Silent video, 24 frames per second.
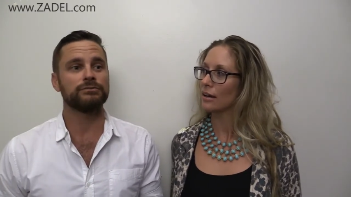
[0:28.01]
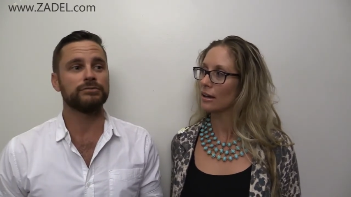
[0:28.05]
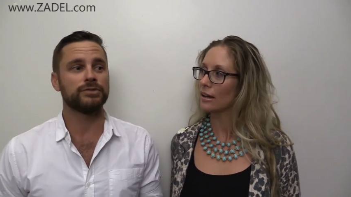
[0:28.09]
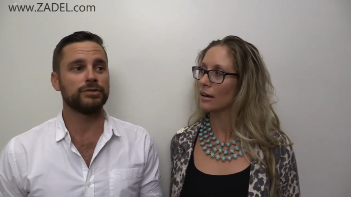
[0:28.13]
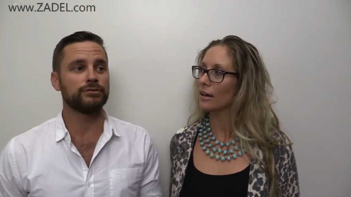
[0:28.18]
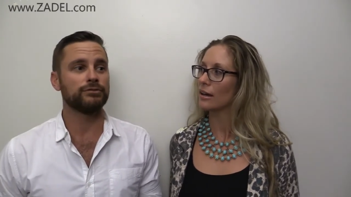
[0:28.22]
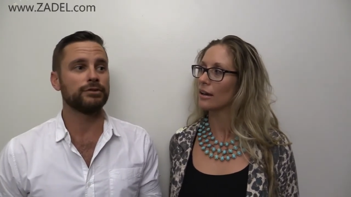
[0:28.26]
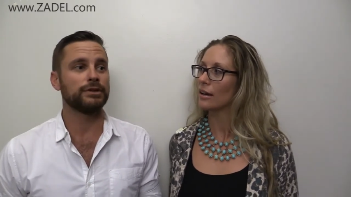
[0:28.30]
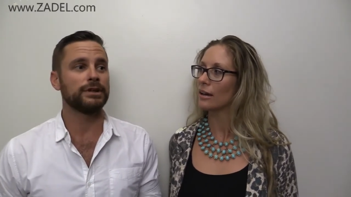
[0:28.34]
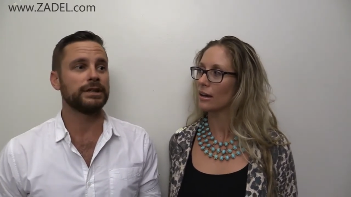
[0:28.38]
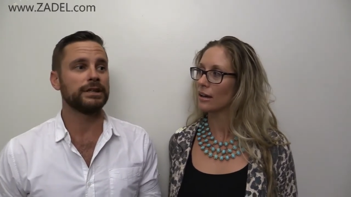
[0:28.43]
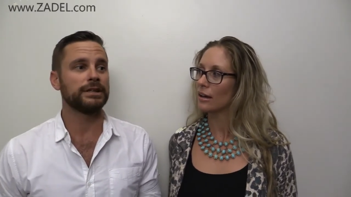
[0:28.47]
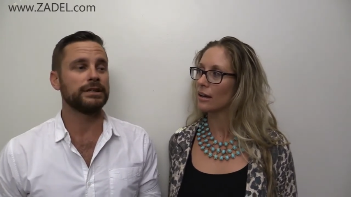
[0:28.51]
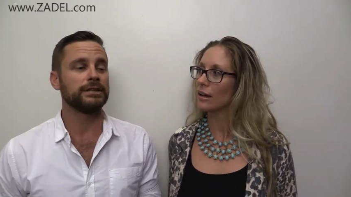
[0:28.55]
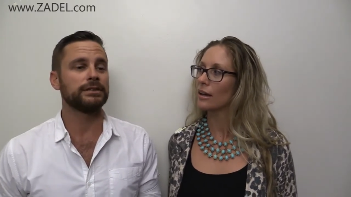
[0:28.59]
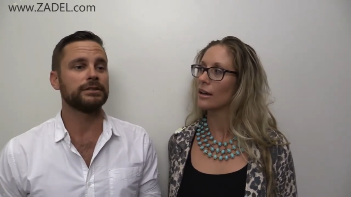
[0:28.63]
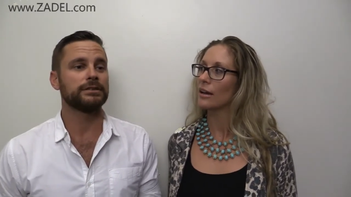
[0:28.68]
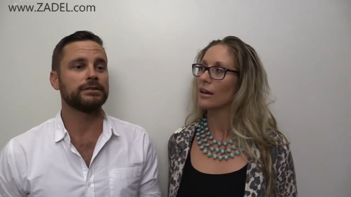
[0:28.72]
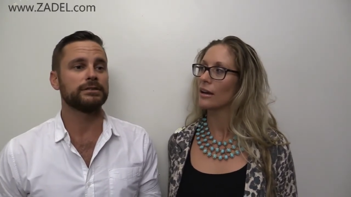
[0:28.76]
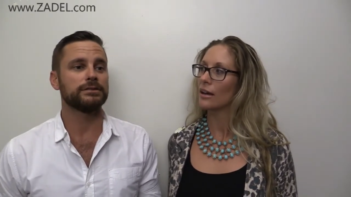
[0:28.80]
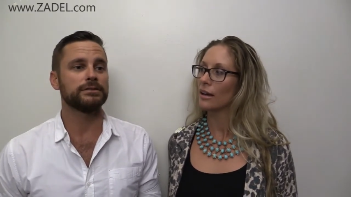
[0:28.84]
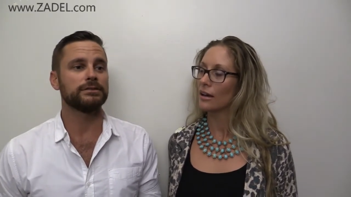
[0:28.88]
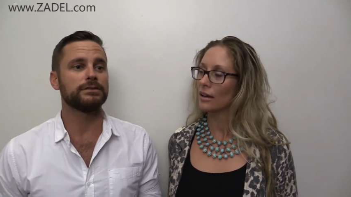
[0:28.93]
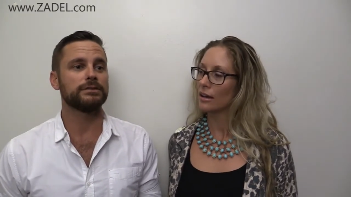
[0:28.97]
Speaker 1: a really
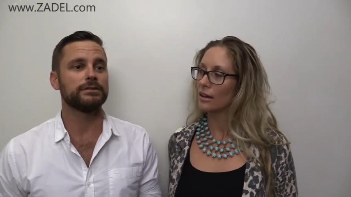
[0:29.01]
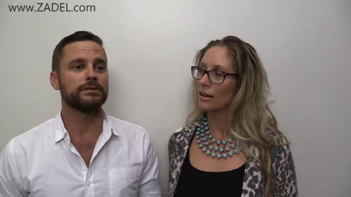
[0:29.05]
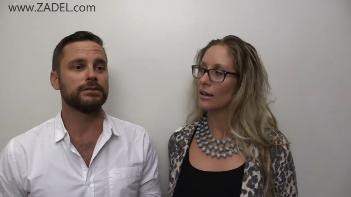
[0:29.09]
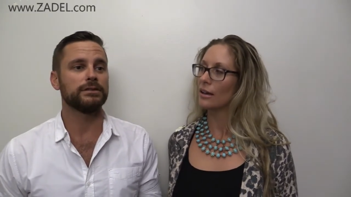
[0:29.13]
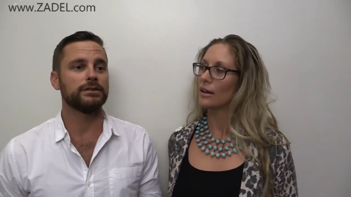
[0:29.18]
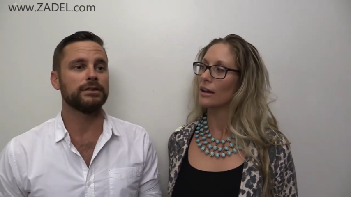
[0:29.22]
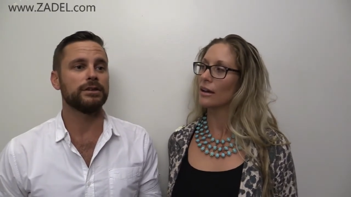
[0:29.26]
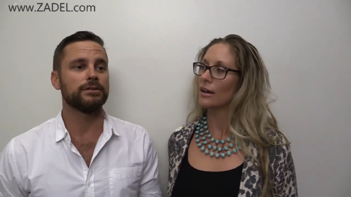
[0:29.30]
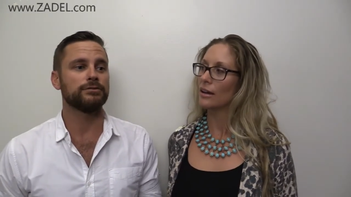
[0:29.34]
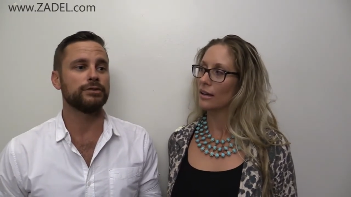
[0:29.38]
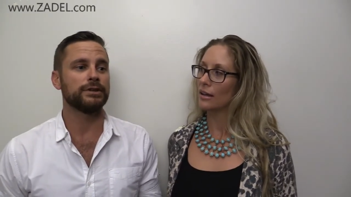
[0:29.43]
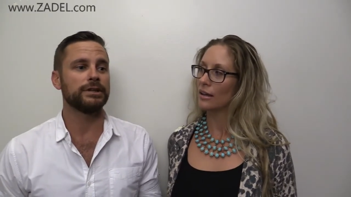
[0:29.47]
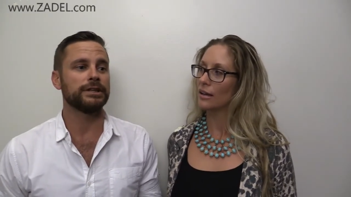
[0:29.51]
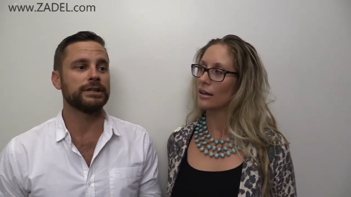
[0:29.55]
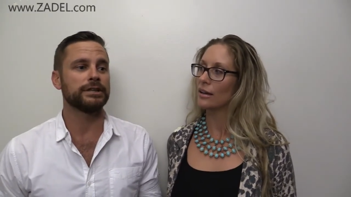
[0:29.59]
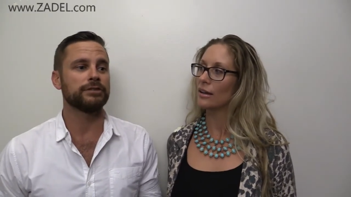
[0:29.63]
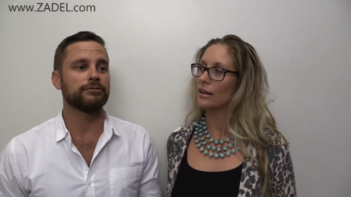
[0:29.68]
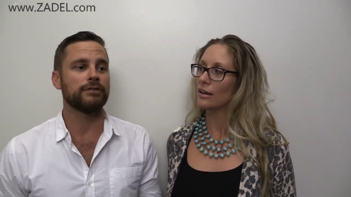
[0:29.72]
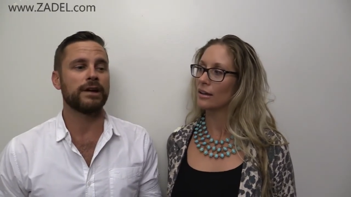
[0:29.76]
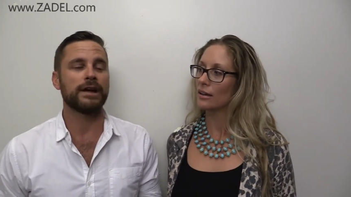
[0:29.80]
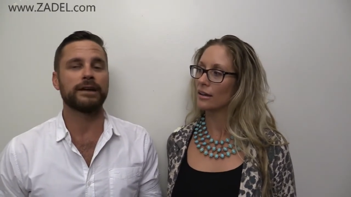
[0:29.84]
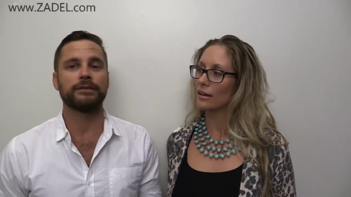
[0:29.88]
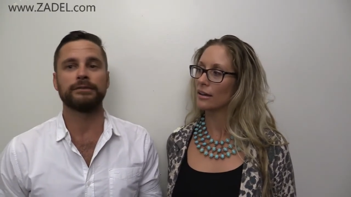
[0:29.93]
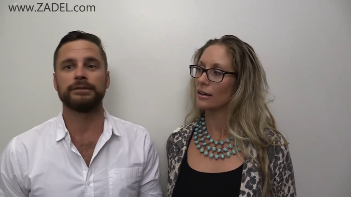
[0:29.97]
a really
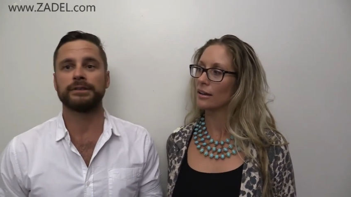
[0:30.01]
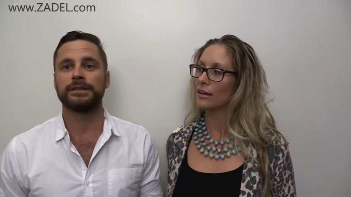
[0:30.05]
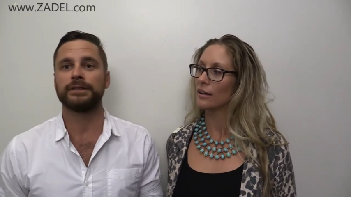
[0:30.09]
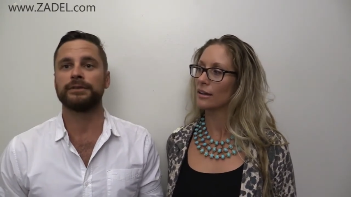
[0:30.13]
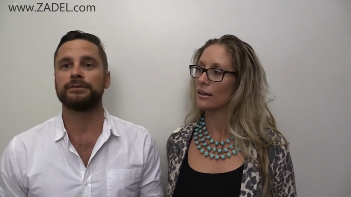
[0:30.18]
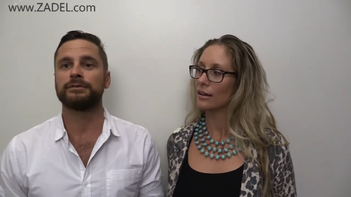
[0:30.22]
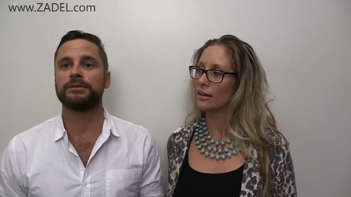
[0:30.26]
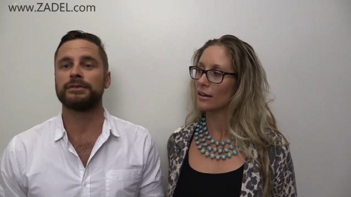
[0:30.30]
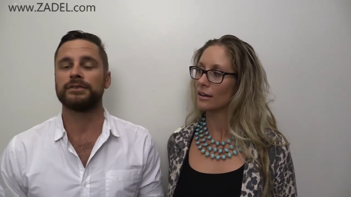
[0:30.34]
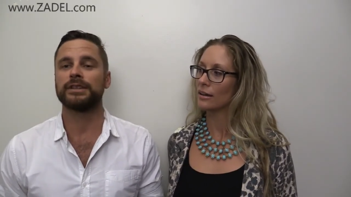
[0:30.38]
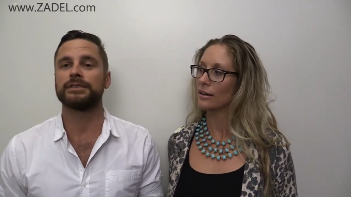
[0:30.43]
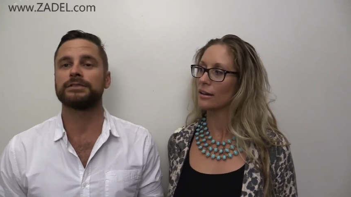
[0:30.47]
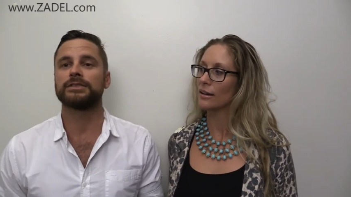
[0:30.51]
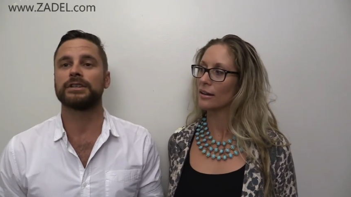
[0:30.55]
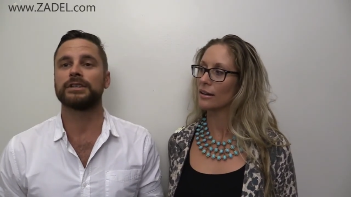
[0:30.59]
grounding thing